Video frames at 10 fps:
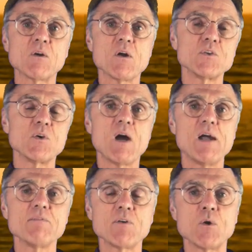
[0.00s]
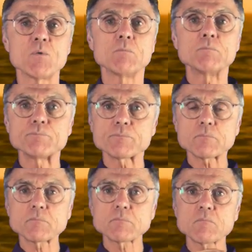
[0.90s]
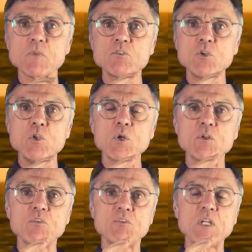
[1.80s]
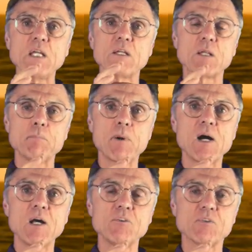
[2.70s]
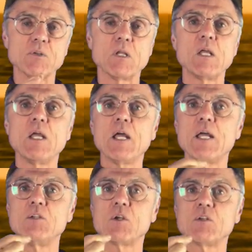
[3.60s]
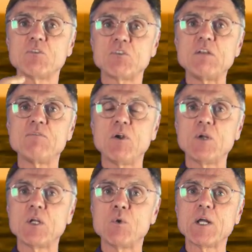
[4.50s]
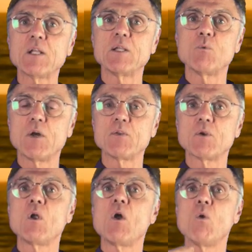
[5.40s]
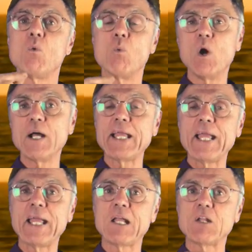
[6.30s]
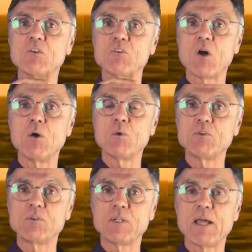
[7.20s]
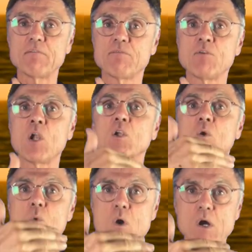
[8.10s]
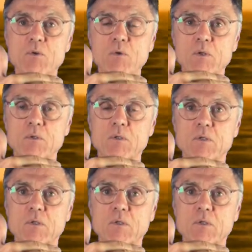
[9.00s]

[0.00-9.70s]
on your iPhone so you can see, and then pause it, and you can see very quickly whether one hand is always in that front quadrant.